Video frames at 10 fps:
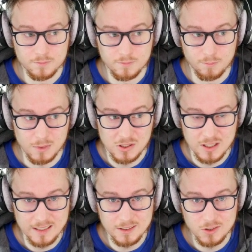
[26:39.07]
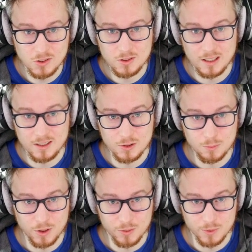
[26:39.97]
mistakes, getting to a
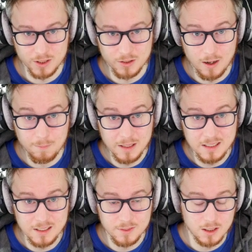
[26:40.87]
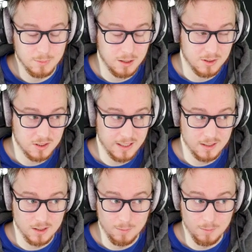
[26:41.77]
point where you're not making very many mistakes.